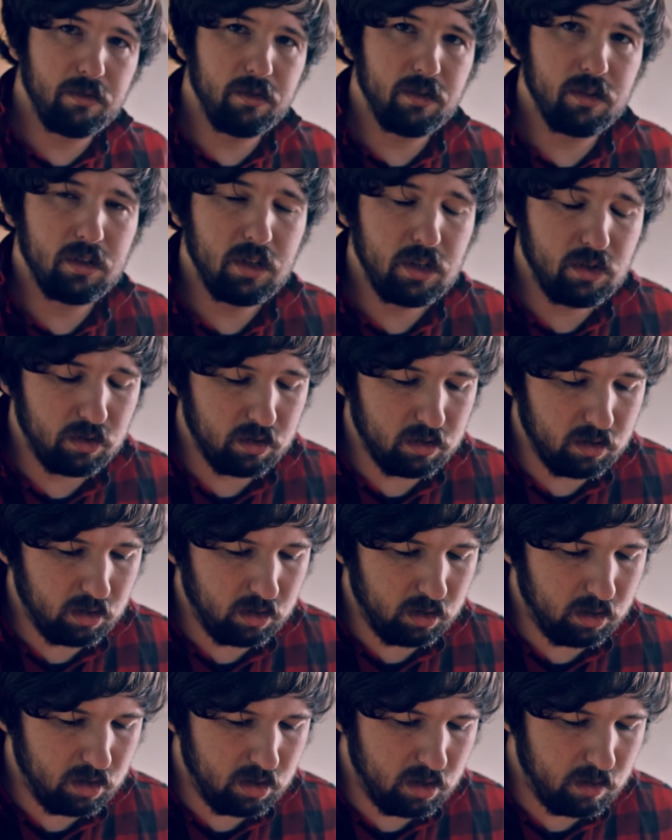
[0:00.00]

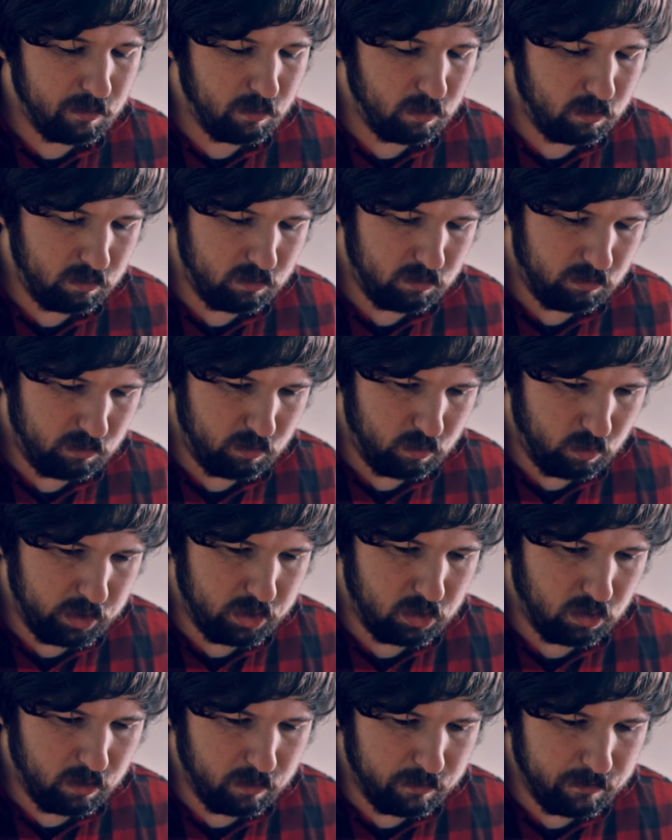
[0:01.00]
precision
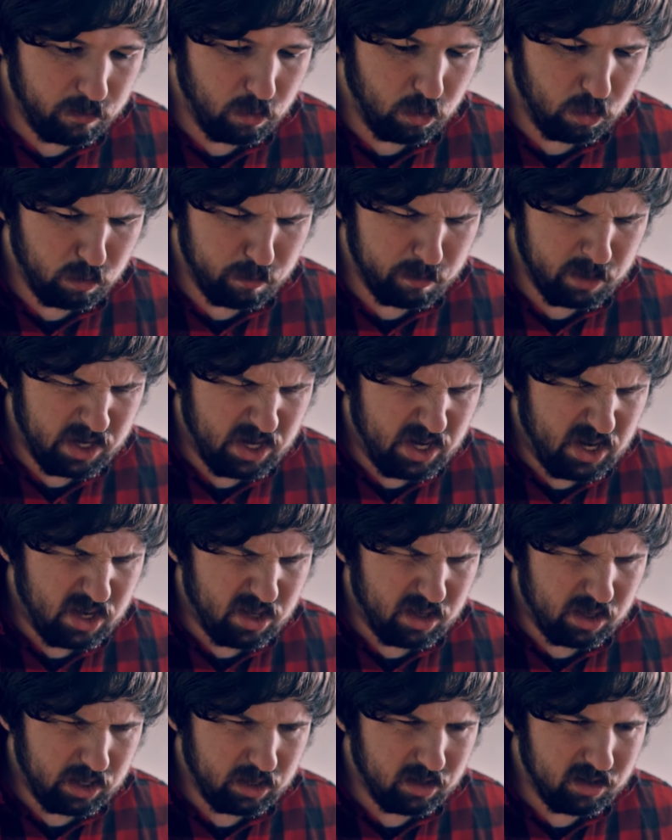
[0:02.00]
with your form,
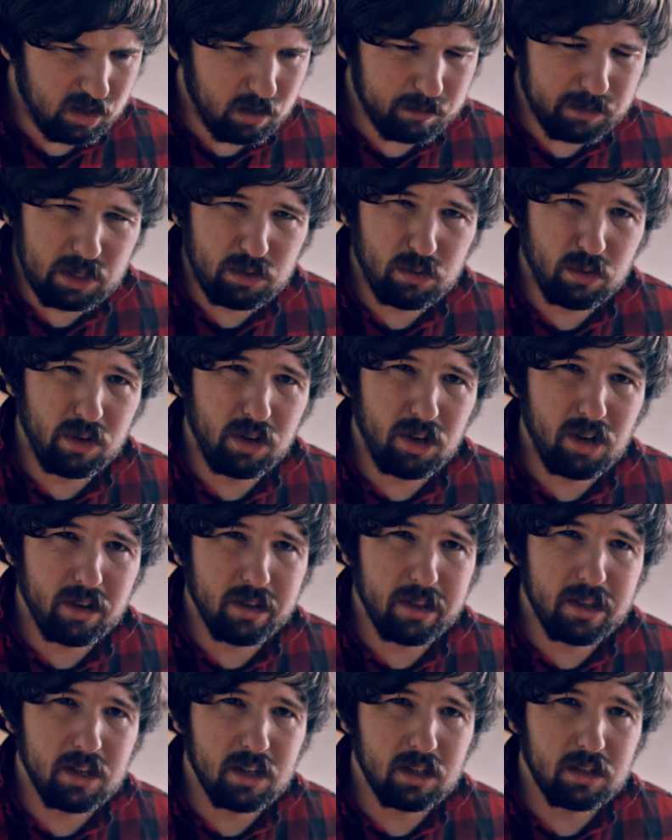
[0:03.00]
that can come down to a lot
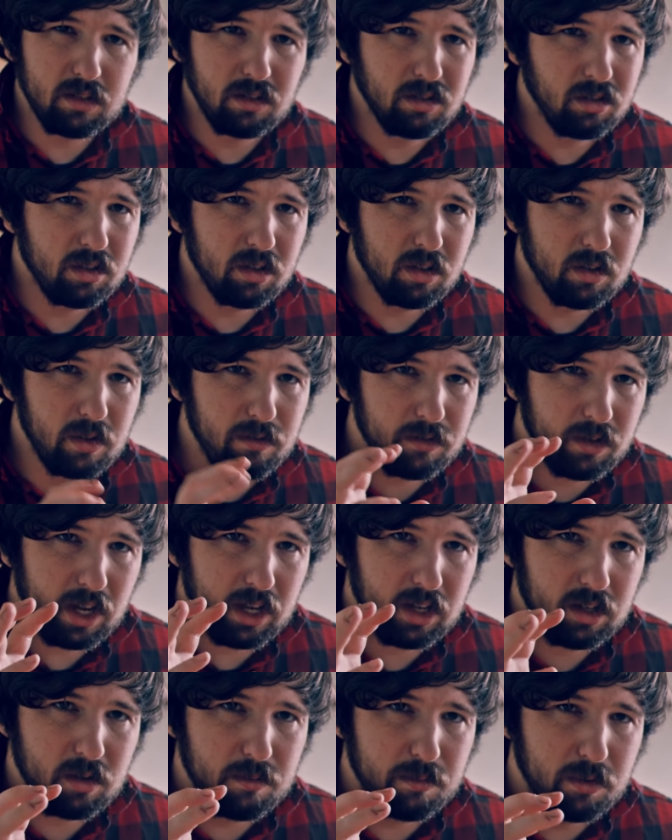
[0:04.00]
of things. You know, if your
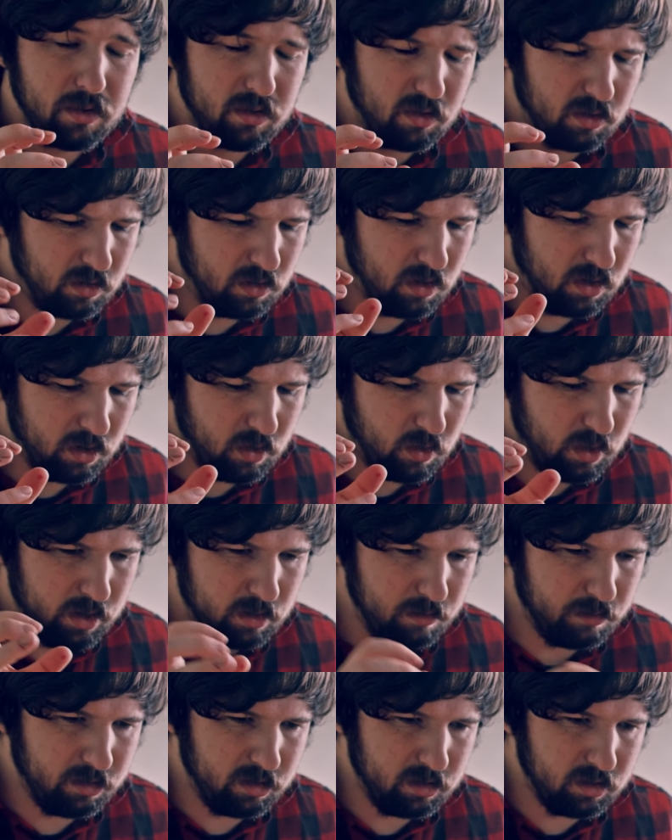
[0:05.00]
anchor point's not
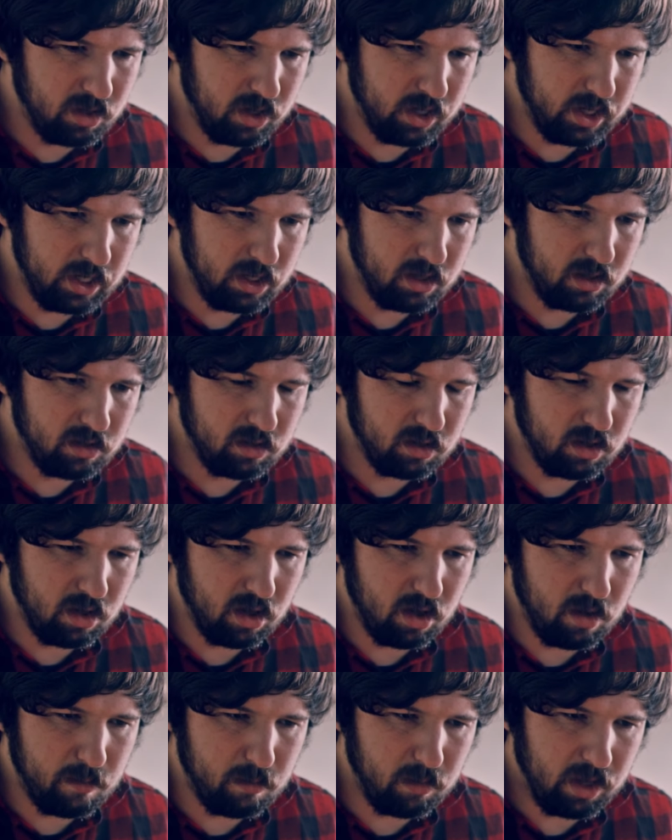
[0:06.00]
quite precise,
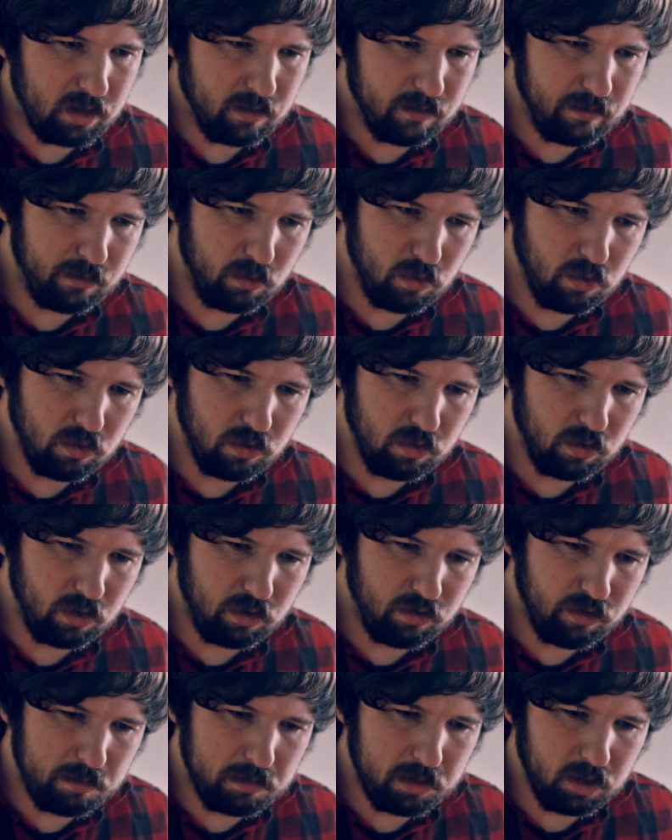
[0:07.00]
if you're
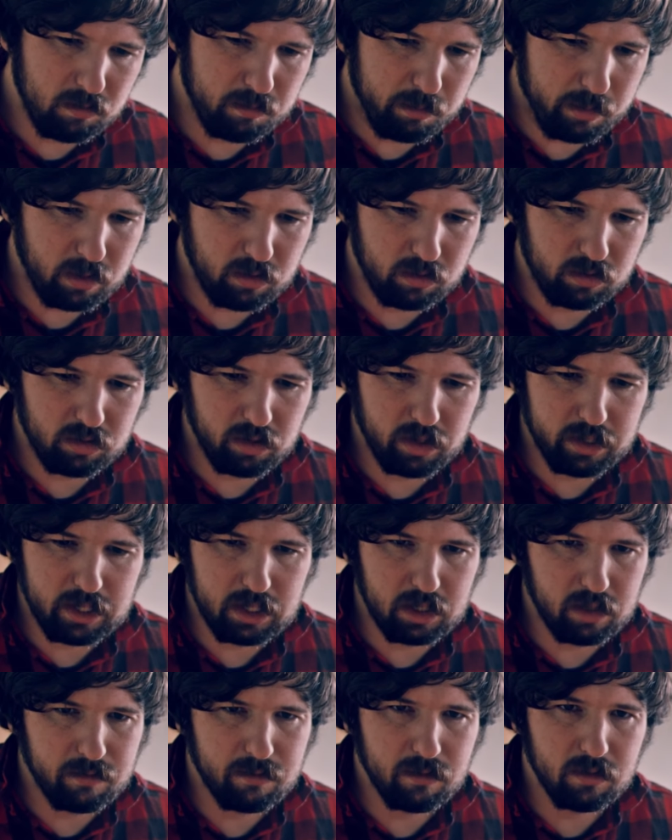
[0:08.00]
gripping the bow
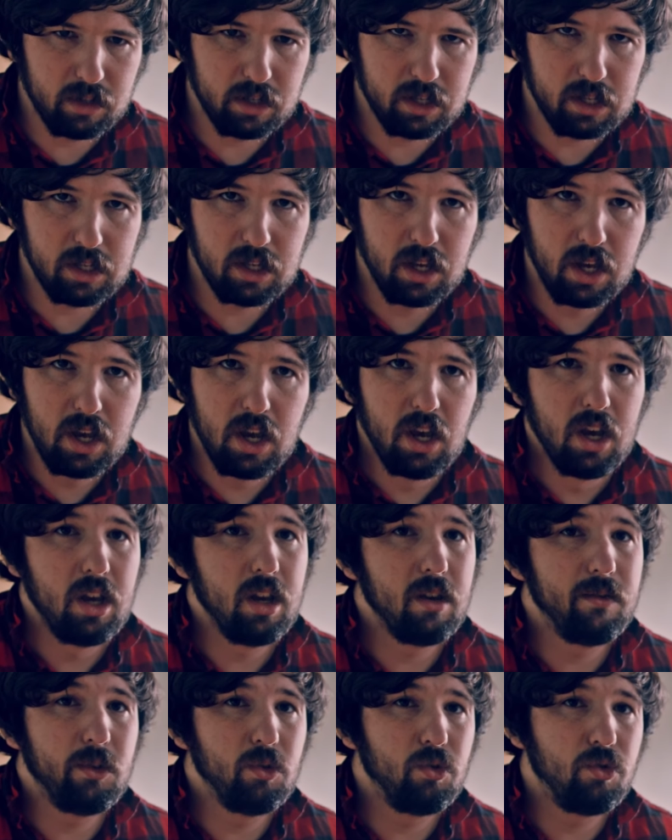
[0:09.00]
slightly differently,
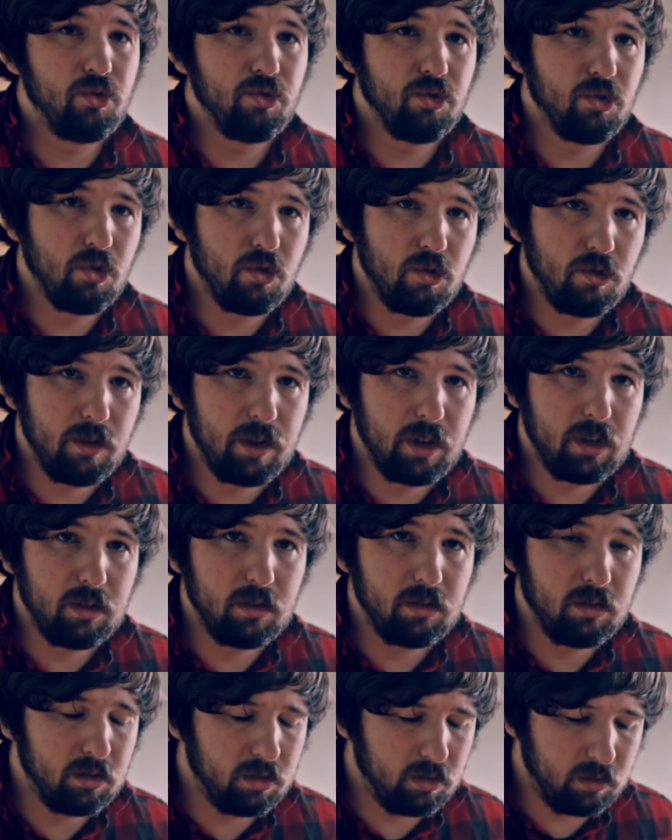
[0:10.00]
if you're
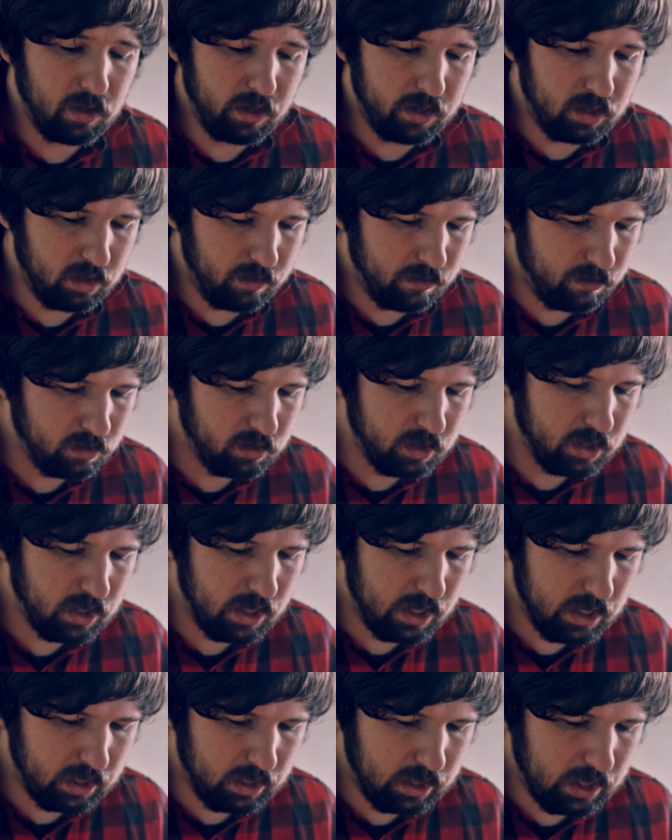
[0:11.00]
drawing slightly
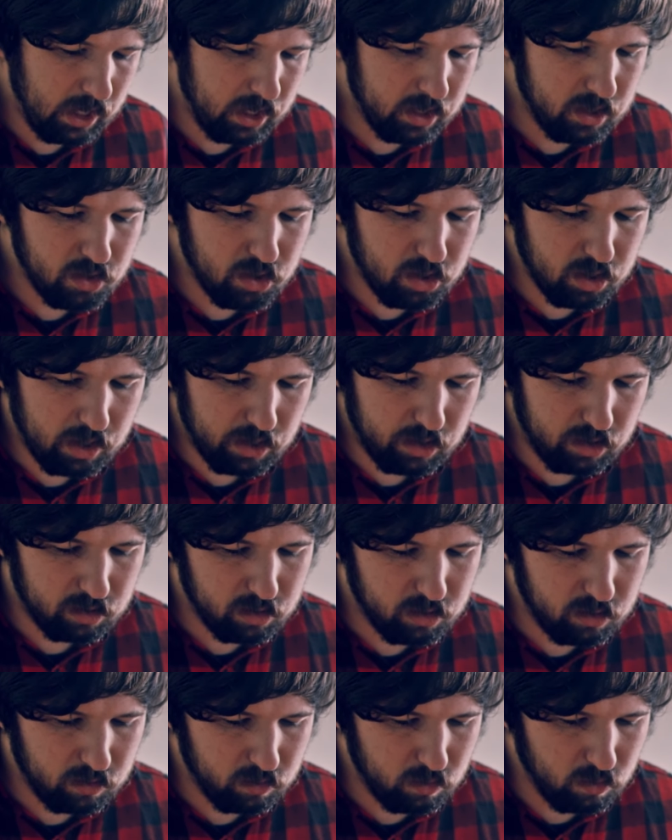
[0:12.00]
differently, it can
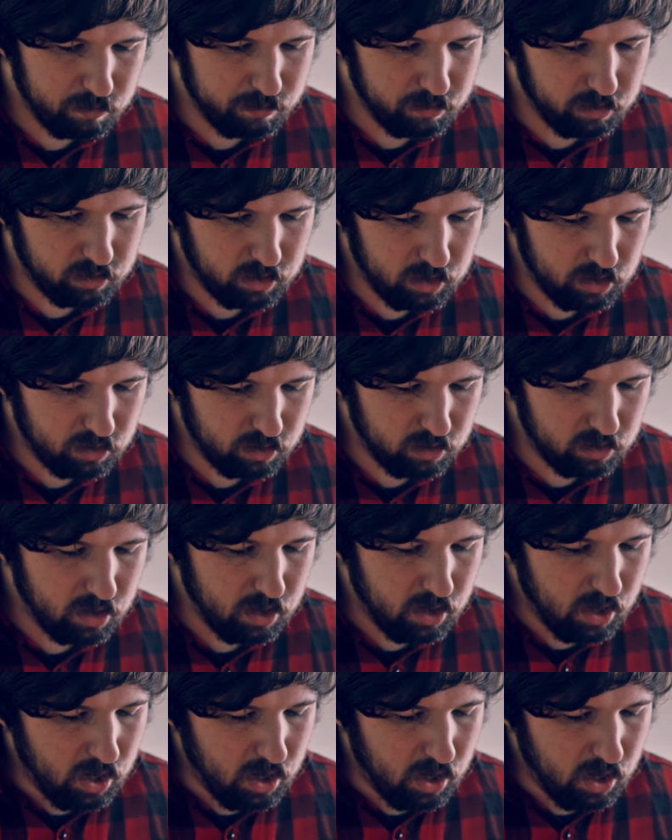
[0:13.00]
change your precision.